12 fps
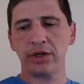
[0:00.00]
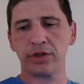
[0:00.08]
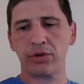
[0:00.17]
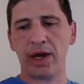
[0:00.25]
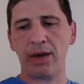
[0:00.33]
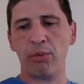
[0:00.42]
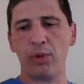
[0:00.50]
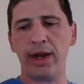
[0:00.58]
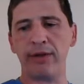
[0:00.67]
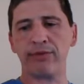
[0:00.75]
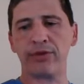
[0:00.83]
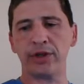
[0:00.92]
So I
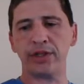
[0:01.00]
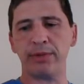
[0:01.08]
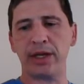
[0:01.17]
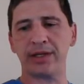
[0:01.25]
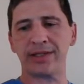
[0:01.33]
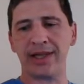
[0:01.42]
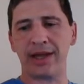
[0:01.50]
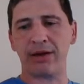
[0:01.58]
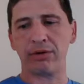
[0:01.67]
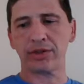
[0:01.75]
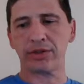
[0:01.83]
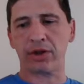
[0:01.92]
wait for these big
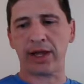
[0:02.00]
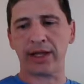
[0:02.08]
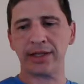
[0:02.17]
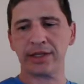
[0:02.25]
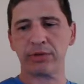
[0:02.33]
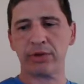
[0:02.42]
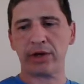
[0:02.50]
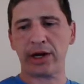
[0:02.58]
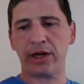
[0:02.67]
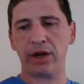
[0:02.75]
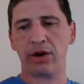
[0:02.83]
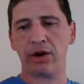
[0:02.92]
sales. So like this one
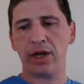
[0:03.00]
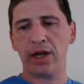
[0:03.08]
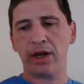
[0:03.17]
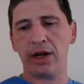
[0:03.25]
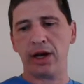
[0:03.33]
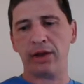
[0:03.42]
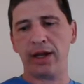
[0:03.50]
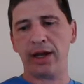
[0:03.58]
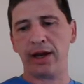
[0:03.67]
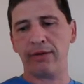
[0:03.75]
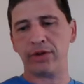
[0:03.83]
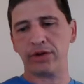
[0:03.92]
right here, they
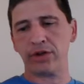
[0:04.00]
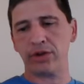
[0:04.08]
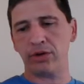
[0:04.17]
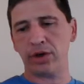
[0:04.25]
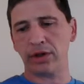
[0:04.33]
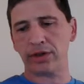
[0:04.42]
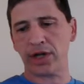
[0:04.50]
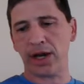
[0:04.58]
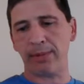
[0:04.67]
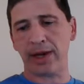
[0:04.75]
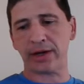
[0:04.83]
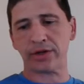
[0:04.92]
have the 2 on the
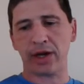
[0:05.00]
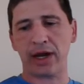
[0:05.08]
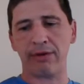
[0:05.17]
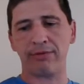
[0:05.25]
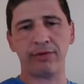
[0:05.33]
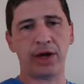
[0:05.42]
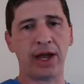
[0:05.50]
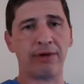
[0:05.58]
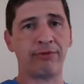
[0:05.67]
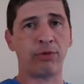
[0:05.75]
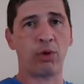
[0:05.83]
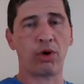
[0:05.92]
top. Actually, I
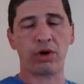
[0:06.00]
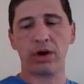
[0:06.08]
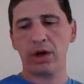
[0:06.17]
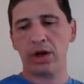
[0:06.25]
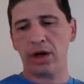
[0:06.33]
have 4.